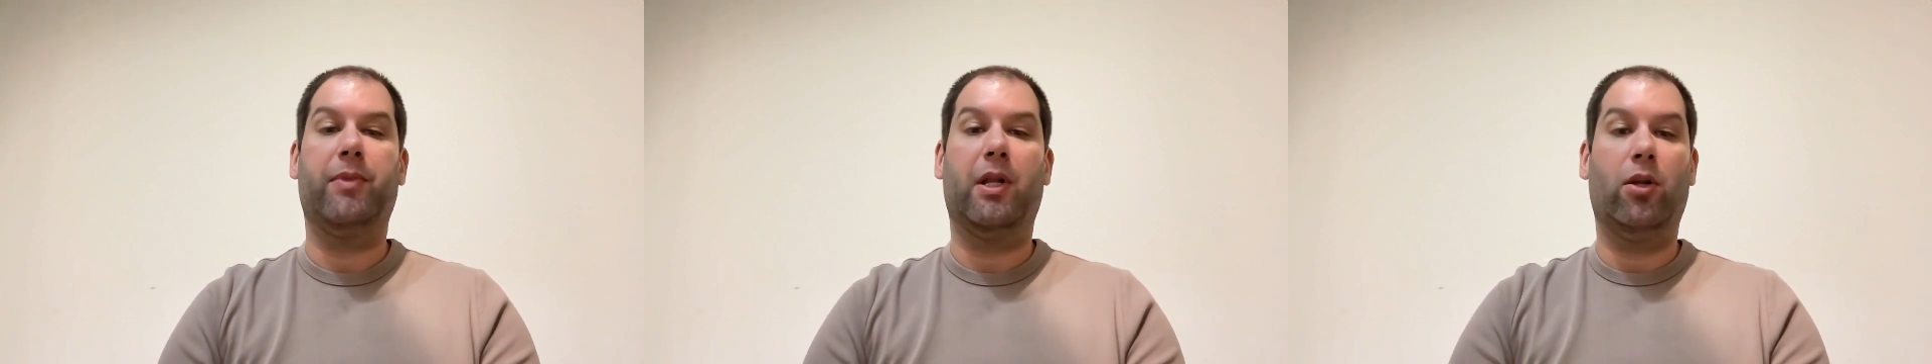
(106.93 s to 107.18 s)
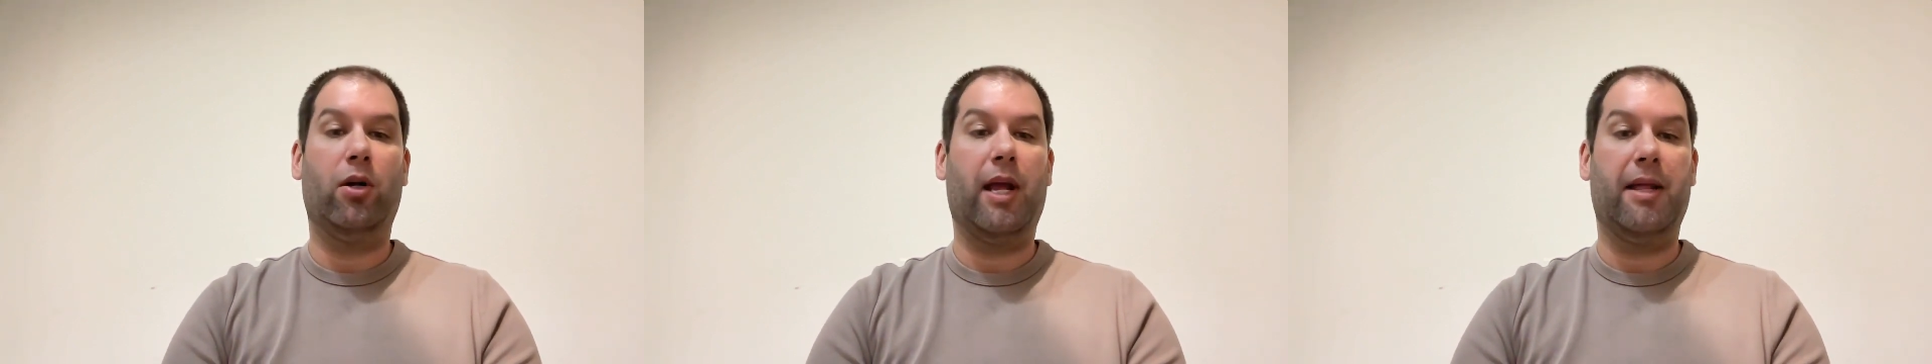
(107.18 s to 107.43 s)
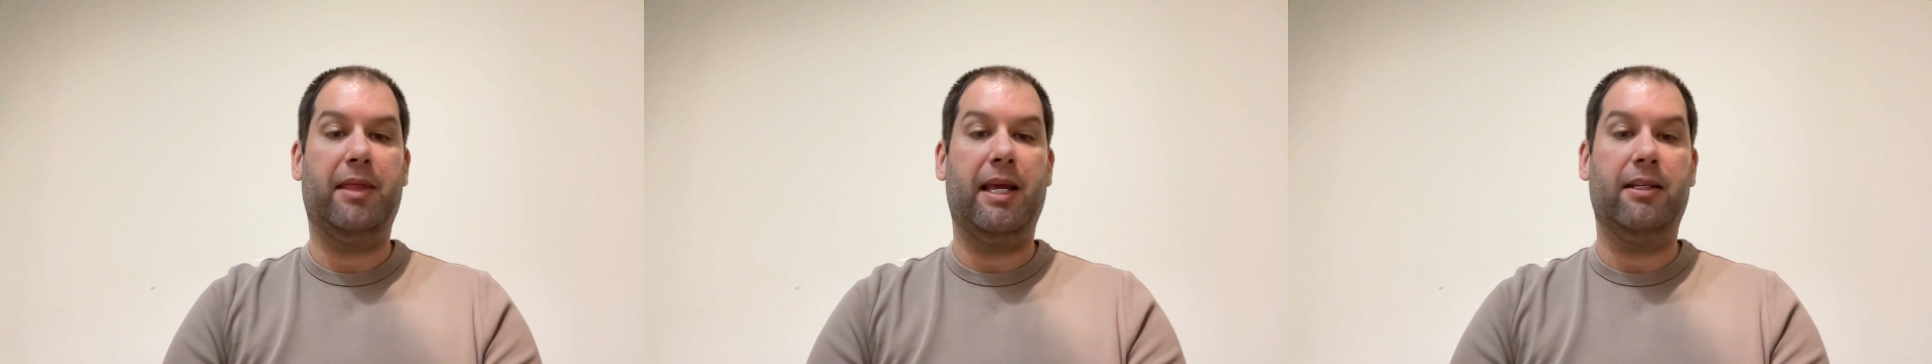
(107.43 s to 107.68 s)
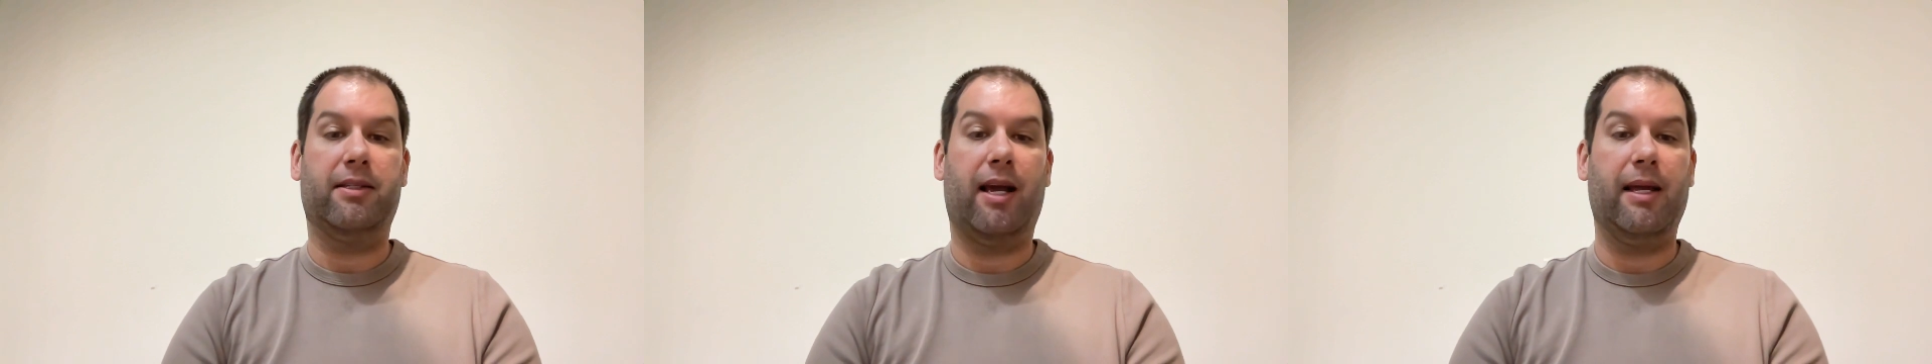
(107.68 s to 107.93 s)
look at
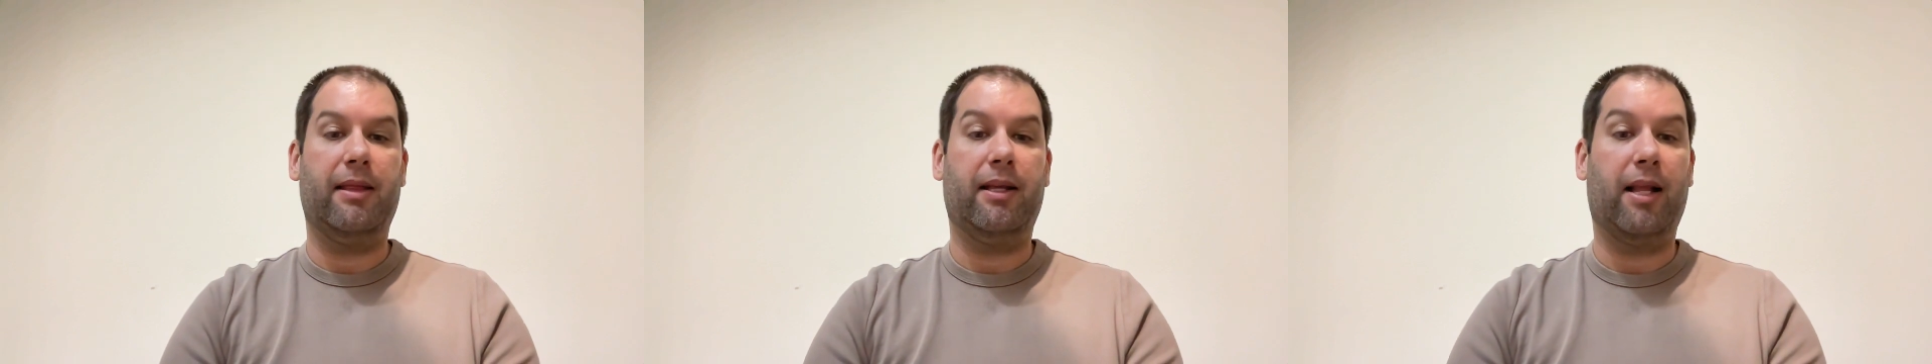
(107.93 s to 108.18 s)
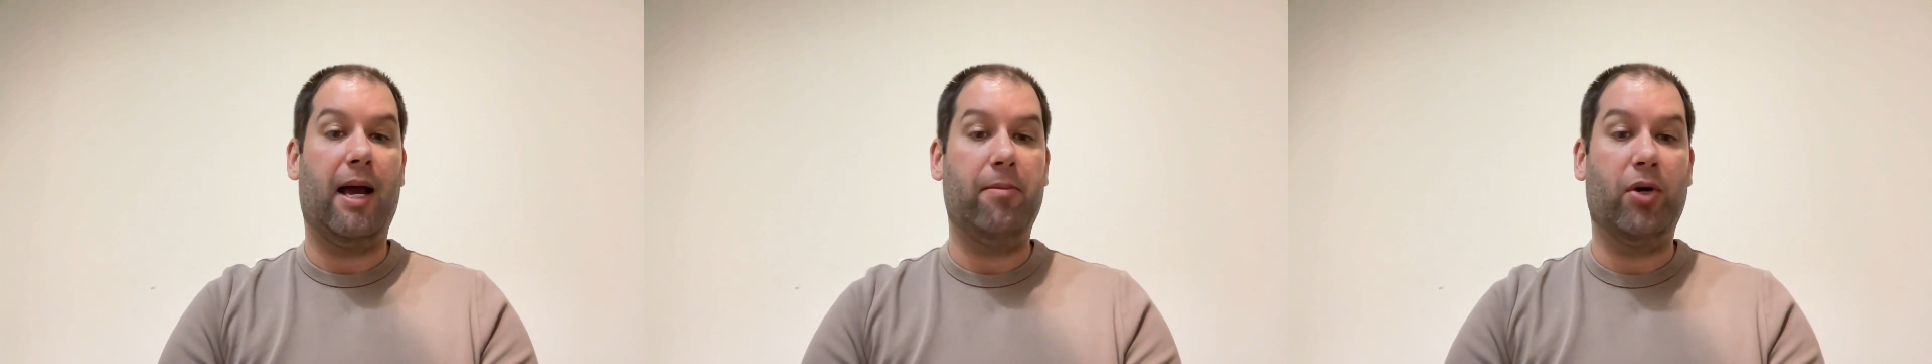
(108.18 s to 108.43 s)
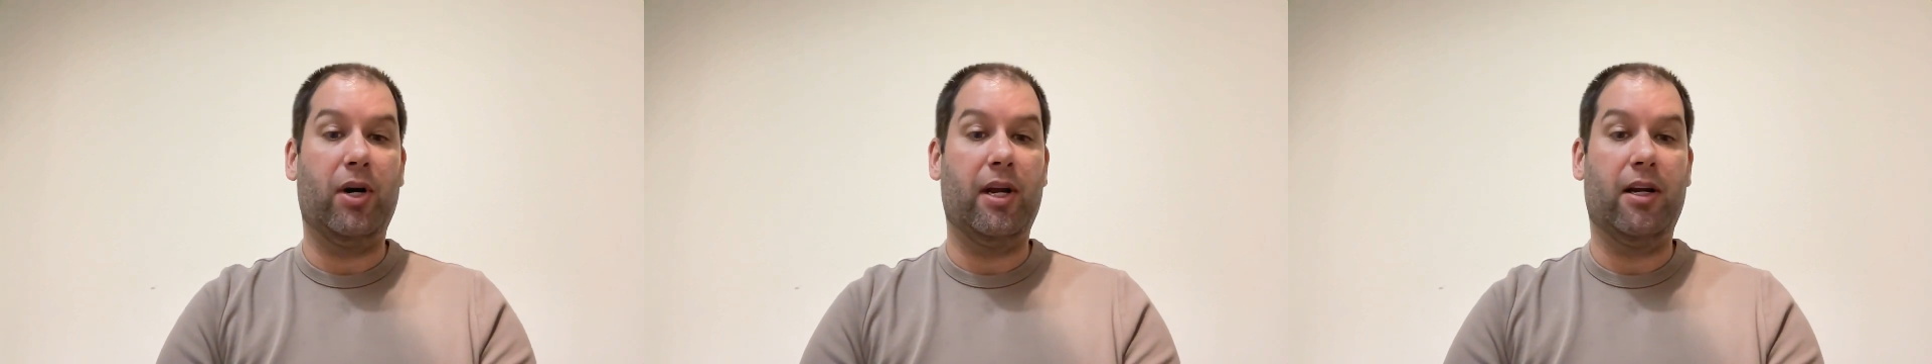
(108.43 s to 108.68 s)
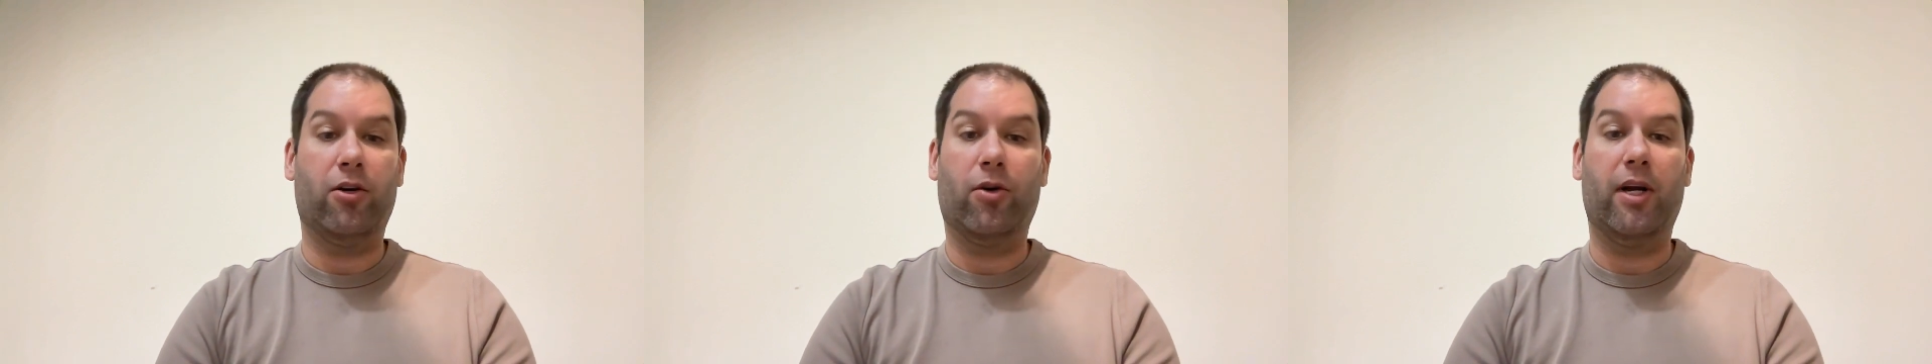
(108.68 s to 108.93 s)
things like the library
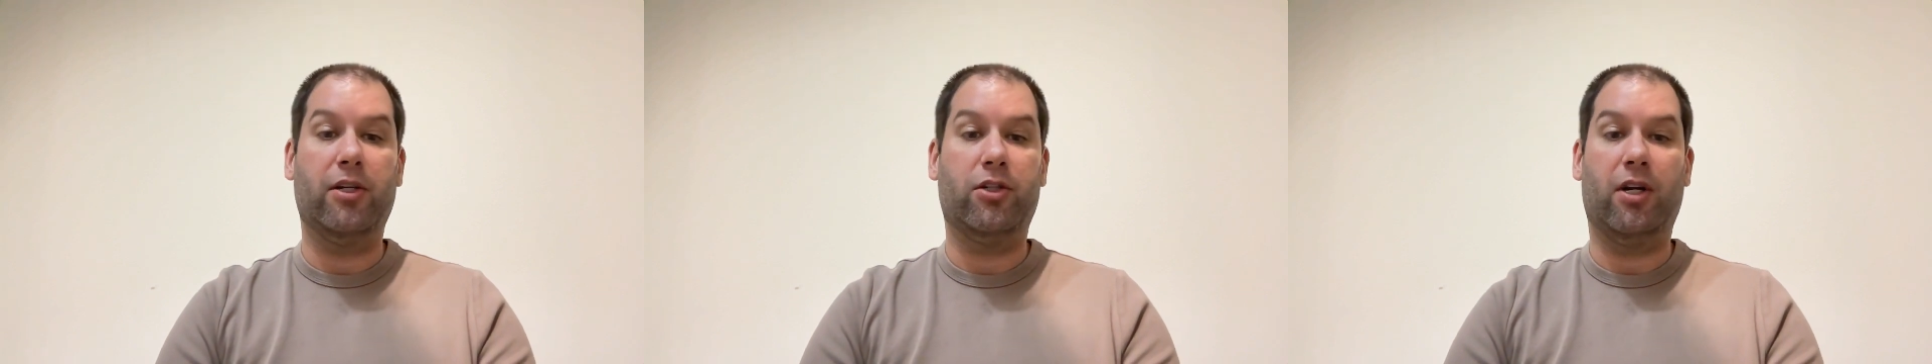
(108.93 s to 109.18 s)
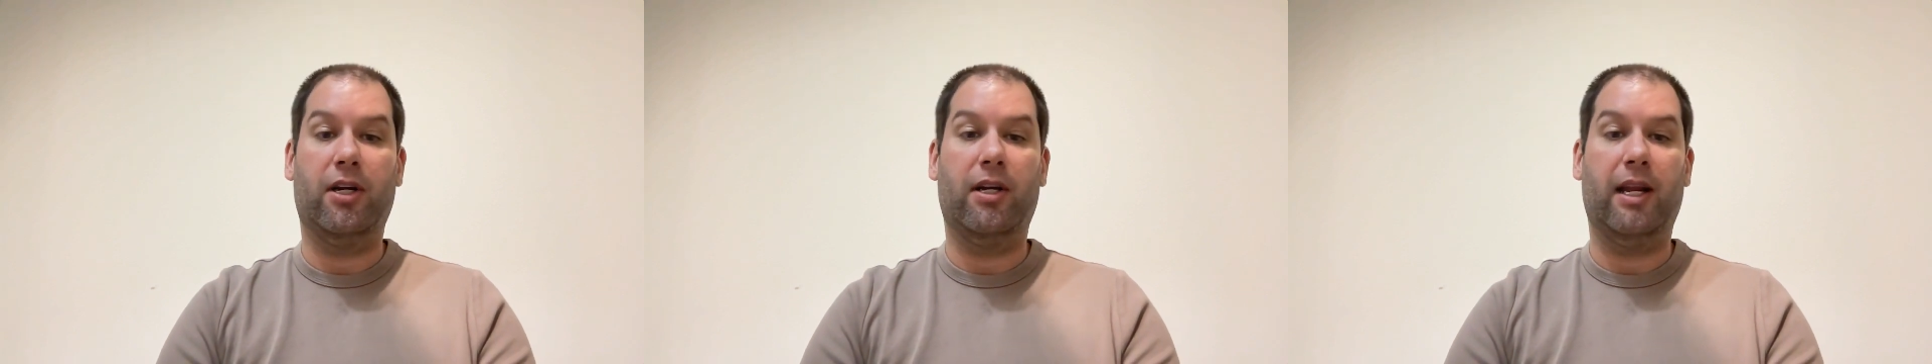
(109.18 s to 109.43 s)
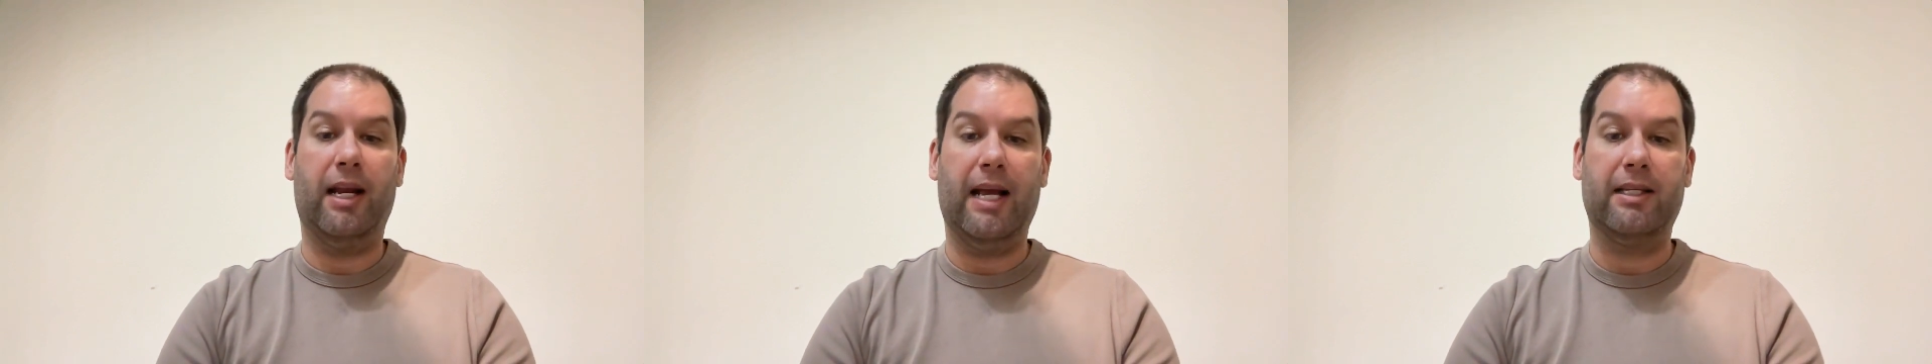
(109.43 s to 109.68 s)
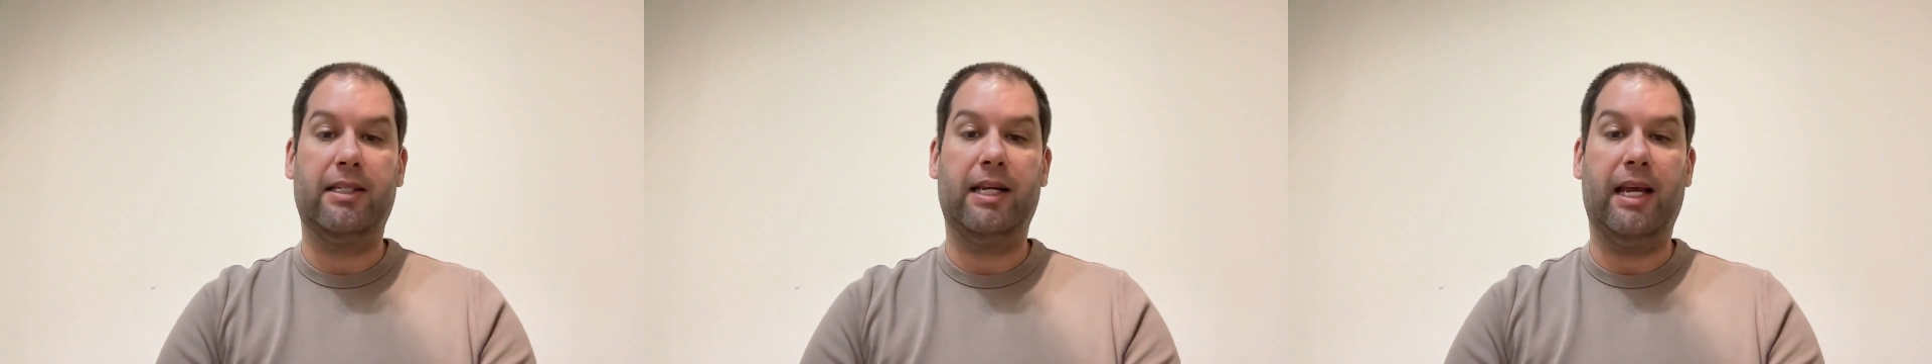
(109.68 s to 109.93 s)
integration and
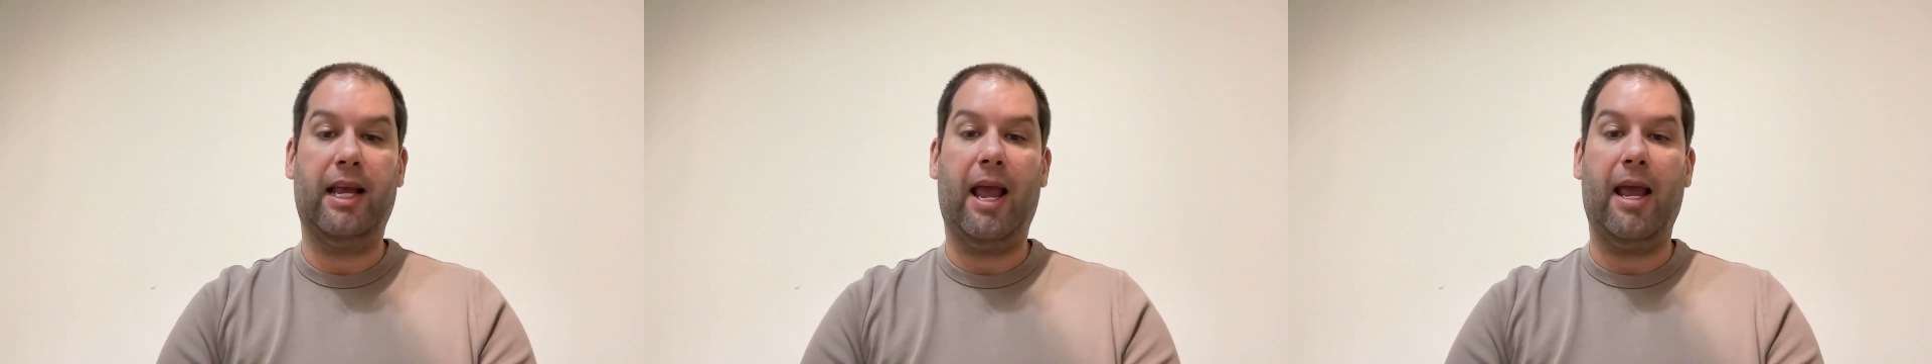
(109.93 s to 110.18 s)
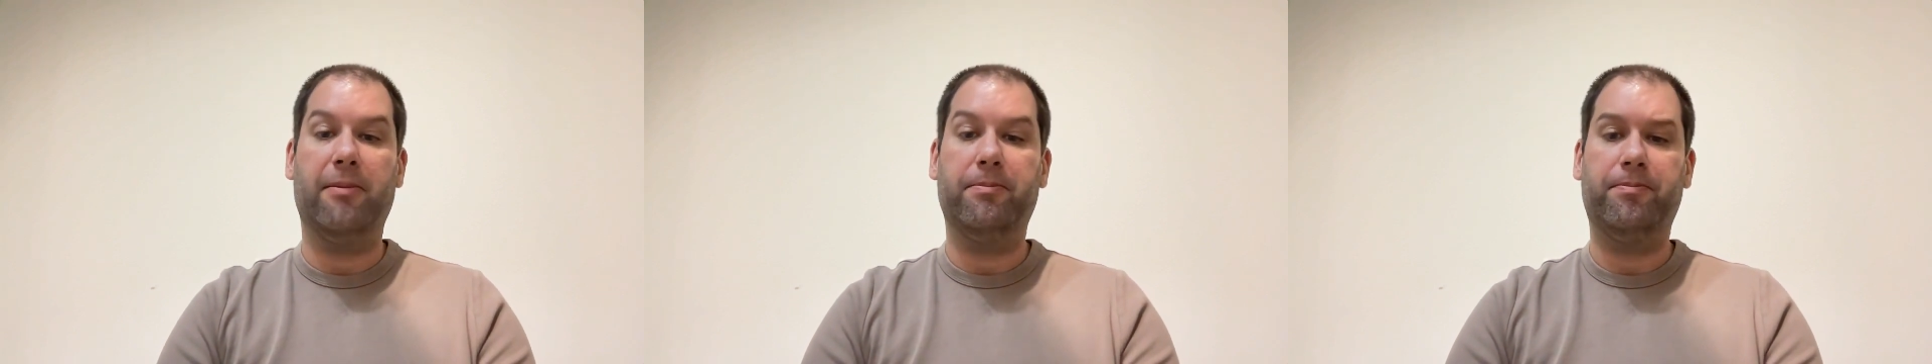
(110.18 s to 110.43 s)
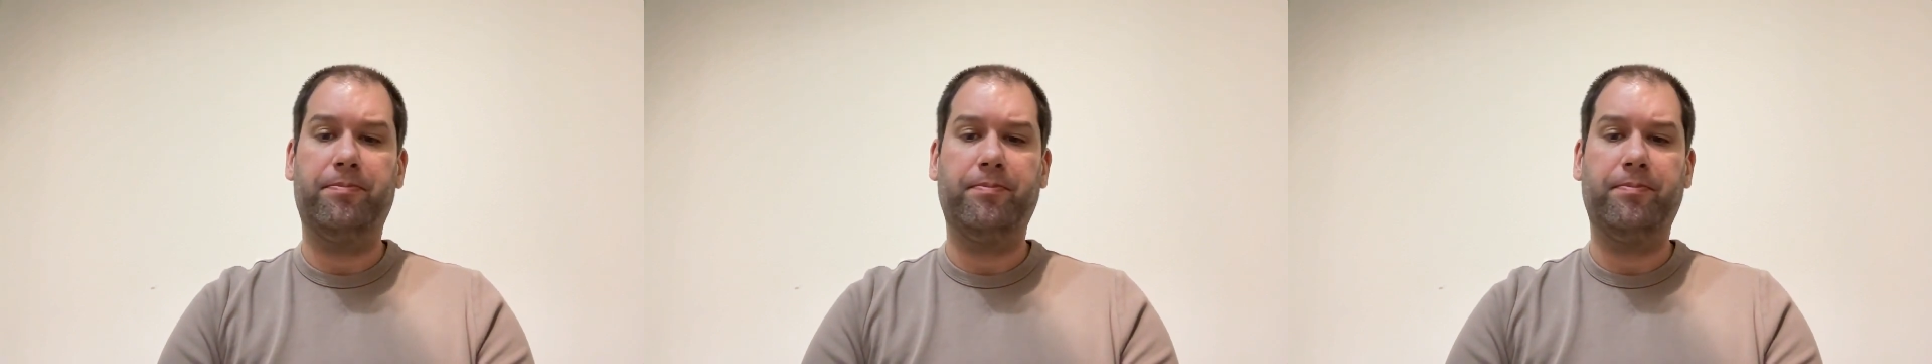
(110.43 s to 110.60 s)
SDK.